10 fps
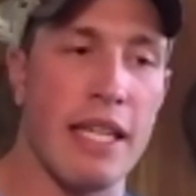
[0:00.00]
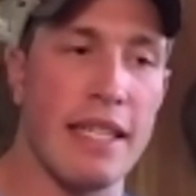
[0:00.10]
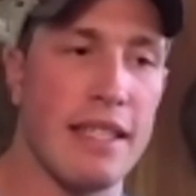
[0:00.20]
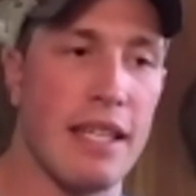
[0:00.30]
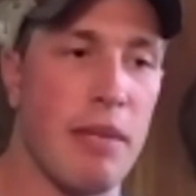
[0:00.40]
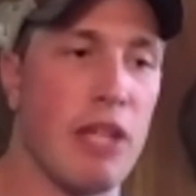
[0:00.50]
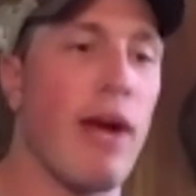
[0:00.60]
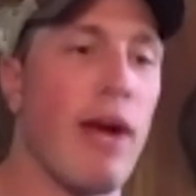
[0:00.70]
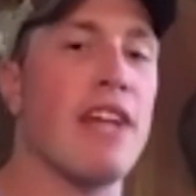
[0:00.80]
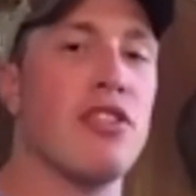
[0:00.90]
going to be
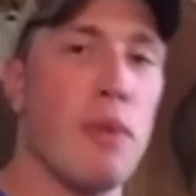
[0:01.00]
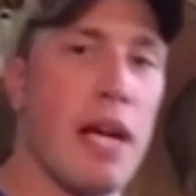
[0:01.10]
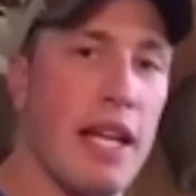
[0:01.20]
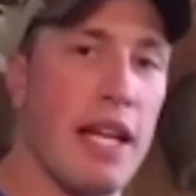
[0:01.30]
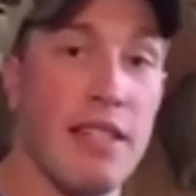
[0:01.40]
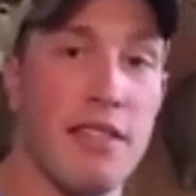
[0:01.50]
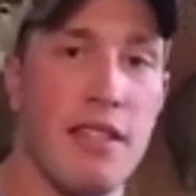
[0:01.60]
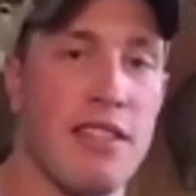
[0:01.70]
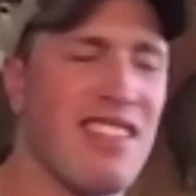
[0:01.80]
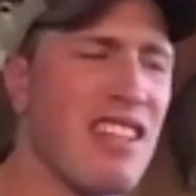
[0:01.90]
graduating into
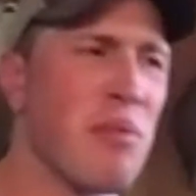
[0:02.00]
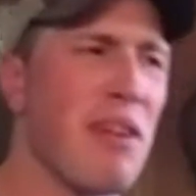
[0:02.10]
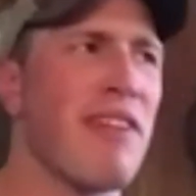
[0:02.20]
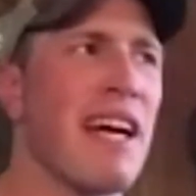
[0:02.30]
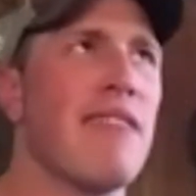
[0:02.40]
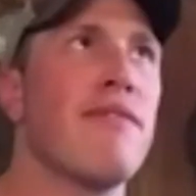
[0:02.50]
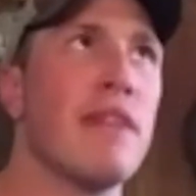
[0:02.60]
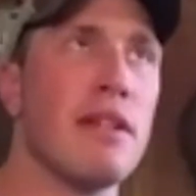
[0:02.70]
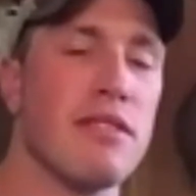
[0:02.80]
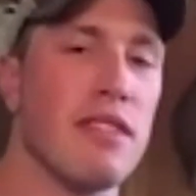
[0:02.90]
this? Because that's what it kind of
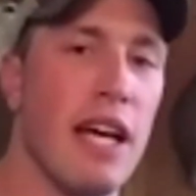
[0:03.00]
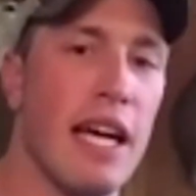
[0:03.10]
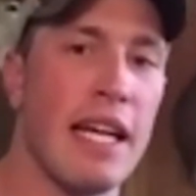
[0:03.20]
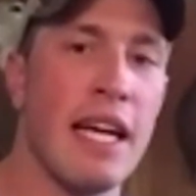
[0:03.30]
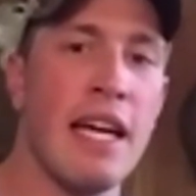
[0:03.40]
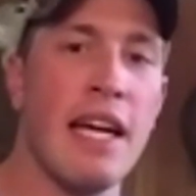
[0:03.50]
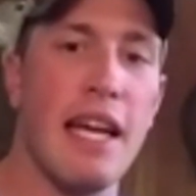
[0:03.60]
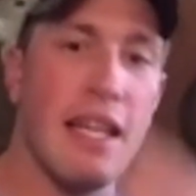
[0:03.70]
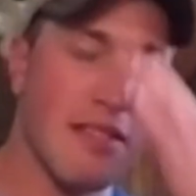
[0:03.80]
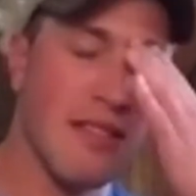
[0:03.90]
feels like.
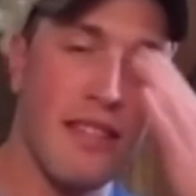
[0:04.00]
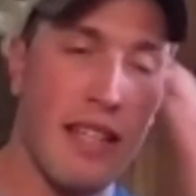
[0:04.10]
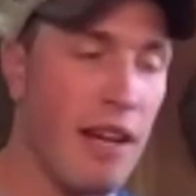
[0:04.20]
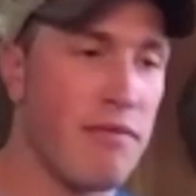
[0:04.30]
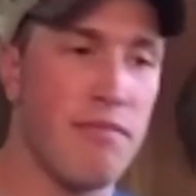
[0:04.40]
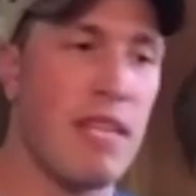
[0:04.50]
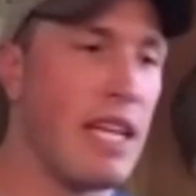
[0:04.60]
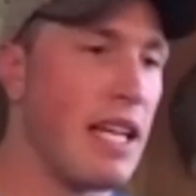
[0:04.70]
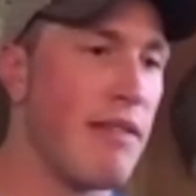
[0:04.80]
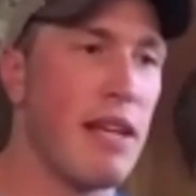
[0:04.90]
It's, I've
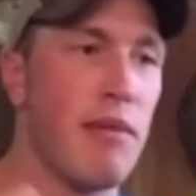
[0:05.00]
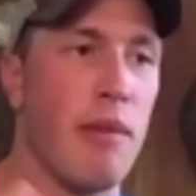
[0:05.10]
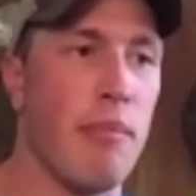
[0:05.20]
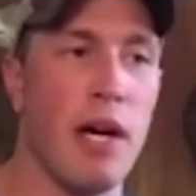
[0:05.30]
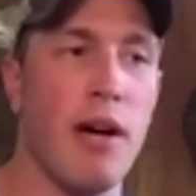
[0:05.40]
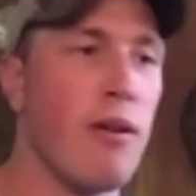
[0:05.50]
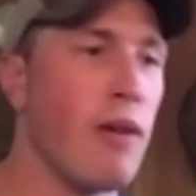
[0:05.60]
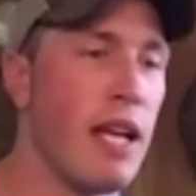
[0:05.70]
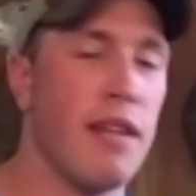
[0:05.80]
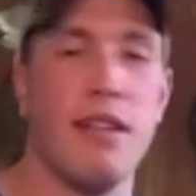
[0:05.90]
taken everything with a bow,
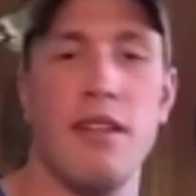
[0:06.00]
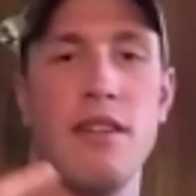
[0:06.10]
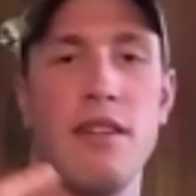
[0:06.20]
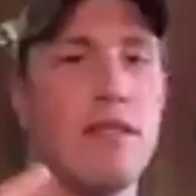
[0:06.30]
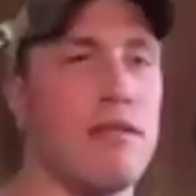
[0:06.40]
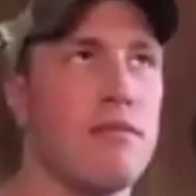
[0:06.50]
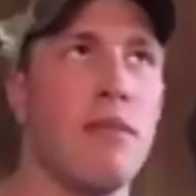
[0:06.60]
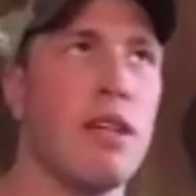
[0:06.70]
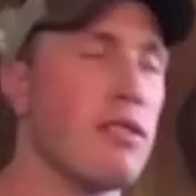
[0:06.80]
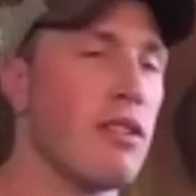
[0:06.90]
handgun,
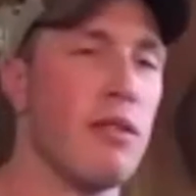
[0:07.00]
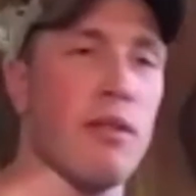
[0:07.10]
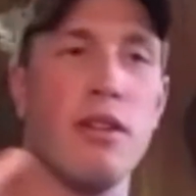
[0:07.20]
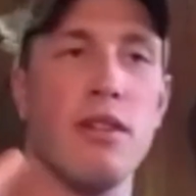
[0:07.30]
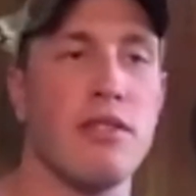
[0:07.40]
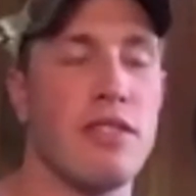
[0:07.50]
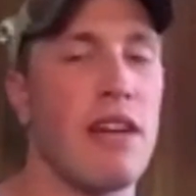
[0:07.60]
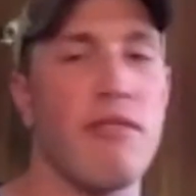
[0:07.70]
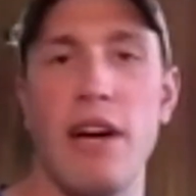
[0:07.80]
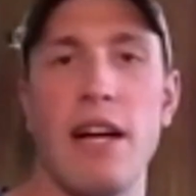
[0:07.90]
muzzleloader,
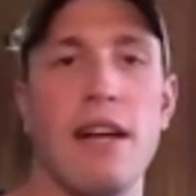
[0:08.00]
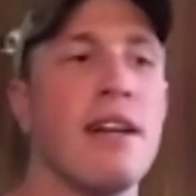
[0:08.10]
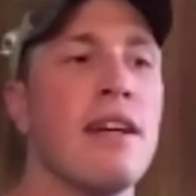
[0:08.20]
center fire.